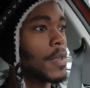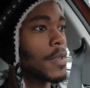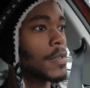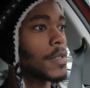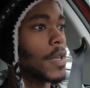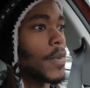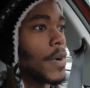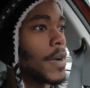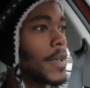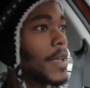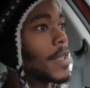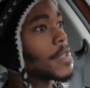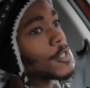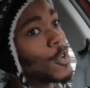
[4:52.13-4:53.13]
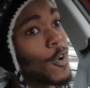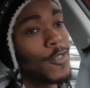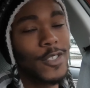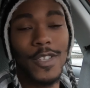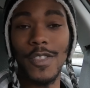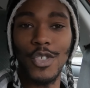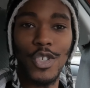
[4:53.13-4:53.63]
So yeah, let's go over
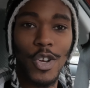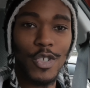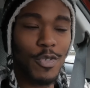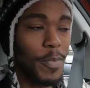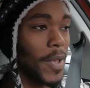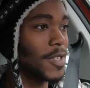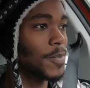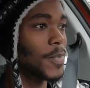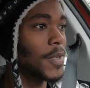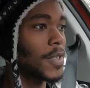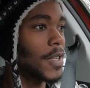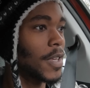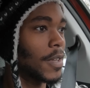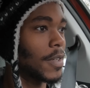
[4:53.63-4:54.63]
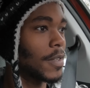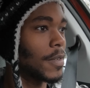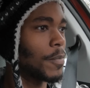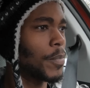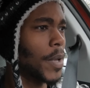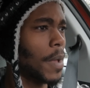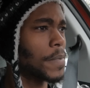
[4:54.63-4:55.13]
to the church basement
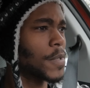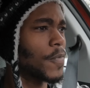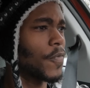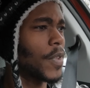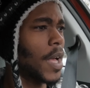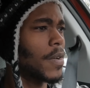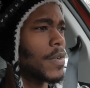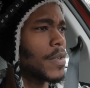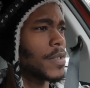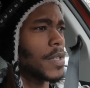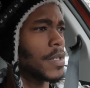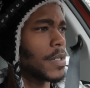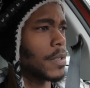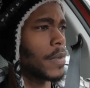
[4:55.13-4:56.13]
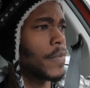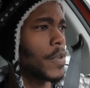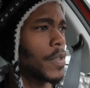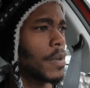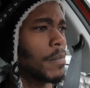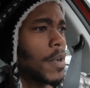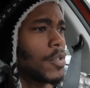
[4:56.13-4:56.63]
and pick up some flowers and deliver
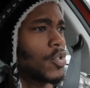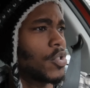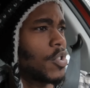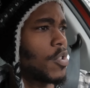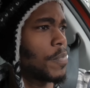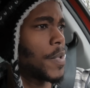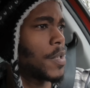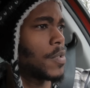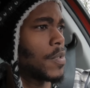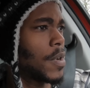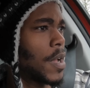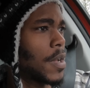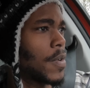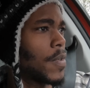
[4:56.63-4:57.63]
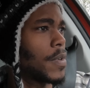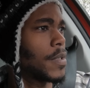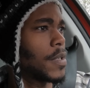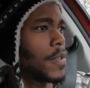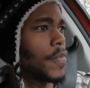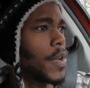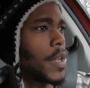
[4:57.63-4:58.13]
them. I sure hope these are not going
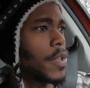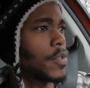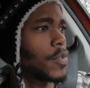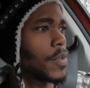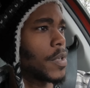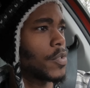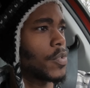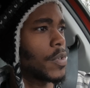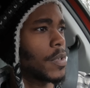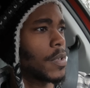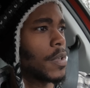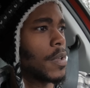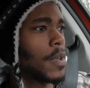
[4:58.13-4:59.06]
to the financial district.